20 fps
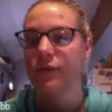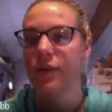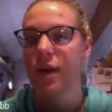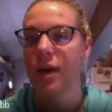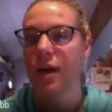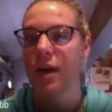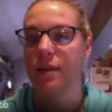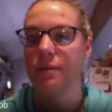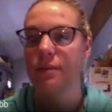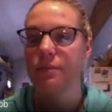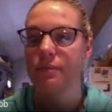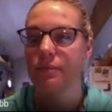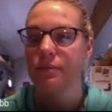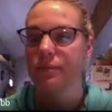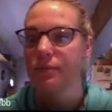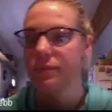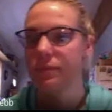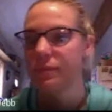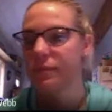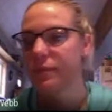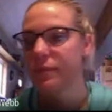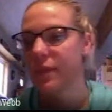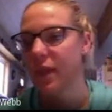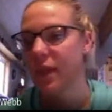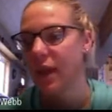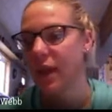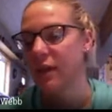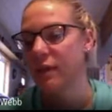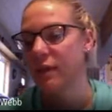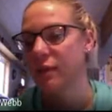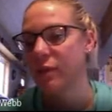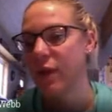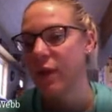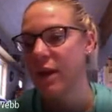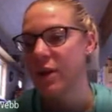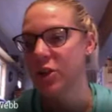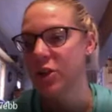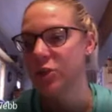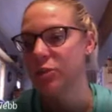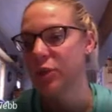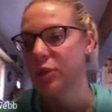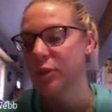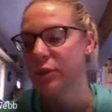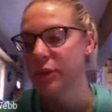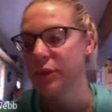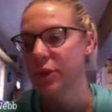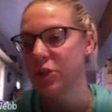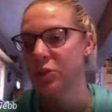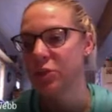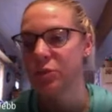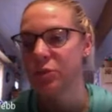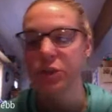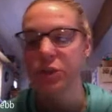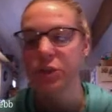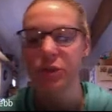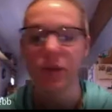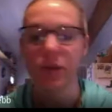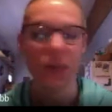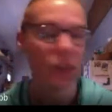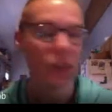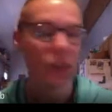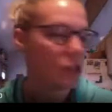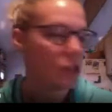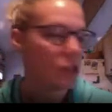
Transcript: kind of reddish, purplish, bluish